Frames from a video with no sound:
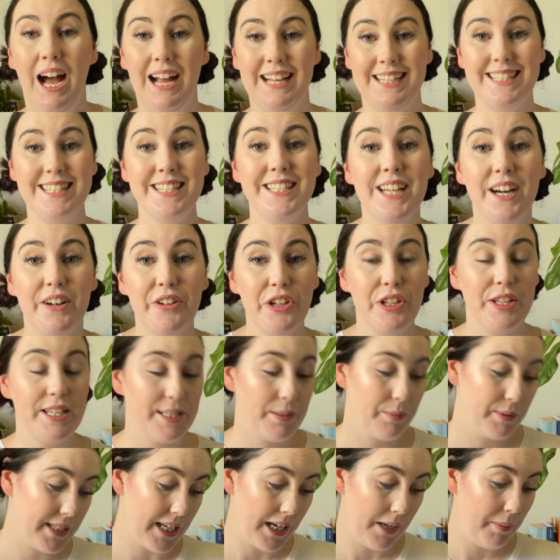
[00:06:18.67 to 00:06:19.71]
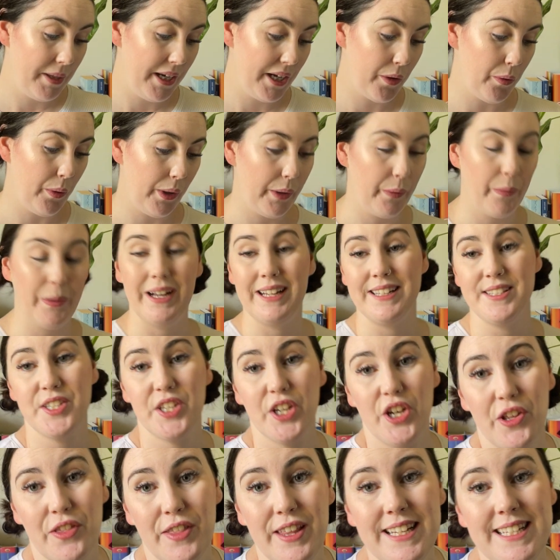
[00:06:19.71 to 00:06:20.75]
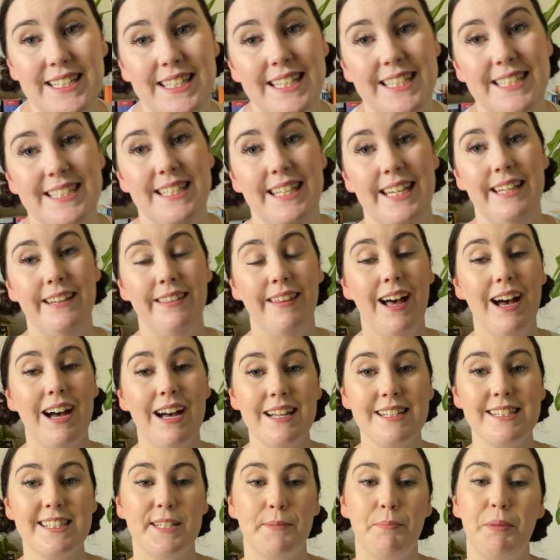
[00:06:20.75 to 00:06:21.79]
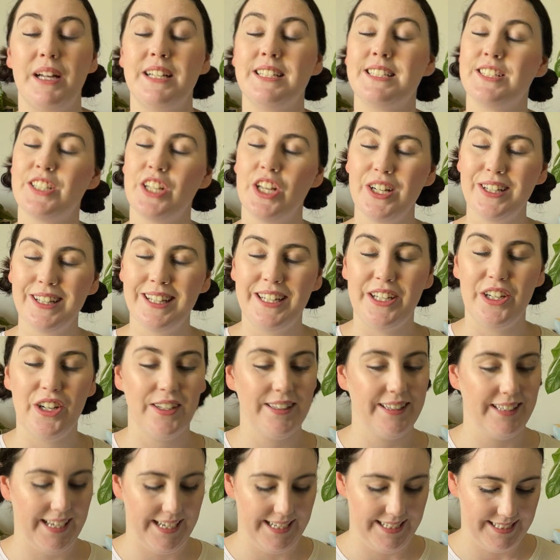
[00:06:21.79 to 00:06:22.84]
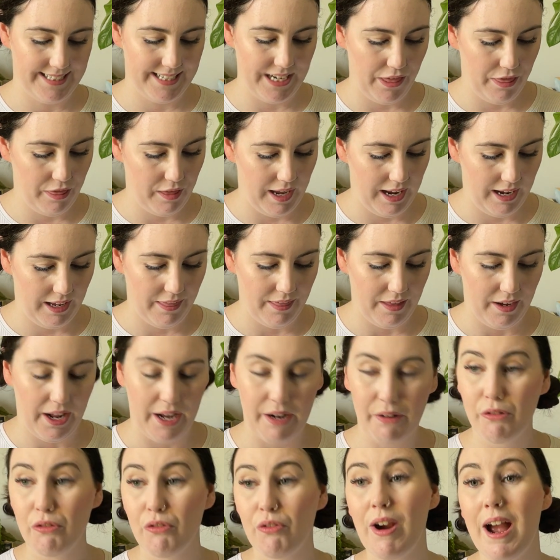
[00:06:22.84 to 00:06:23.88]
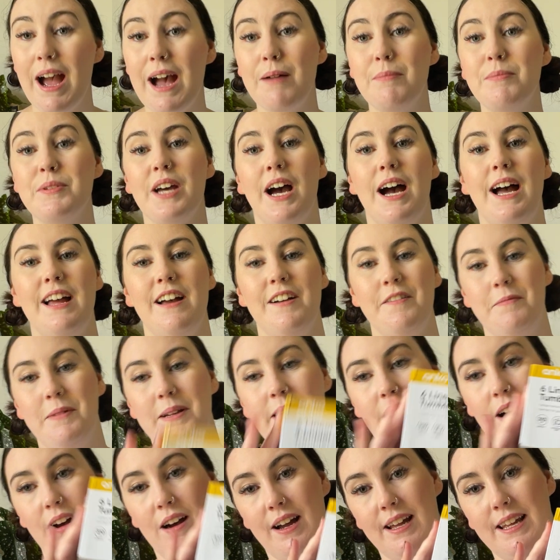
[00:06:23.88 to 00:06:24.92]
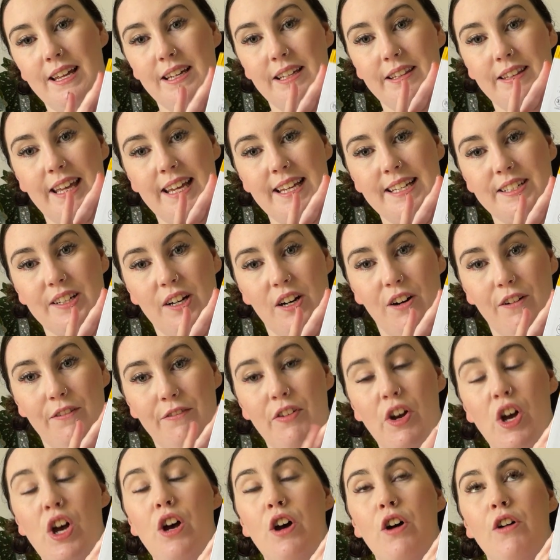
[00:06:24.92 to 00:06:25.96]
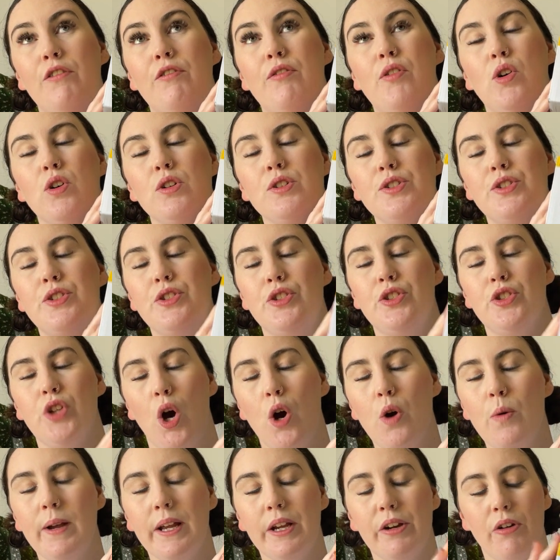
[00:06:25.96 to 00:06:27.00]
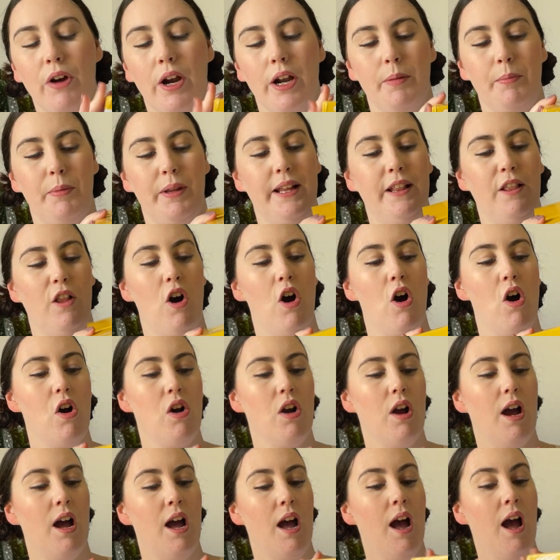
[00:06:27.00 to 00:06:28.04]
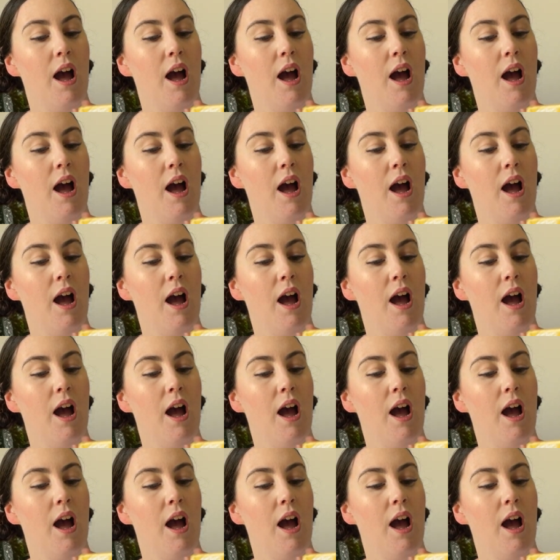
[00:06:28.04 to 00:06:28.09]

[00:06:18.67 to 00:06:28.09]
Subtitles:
I did tell you this was going to be a quick one, so this is the last but certainly not least thing that I grabbed. I have been eyeing these off for so incredibly long.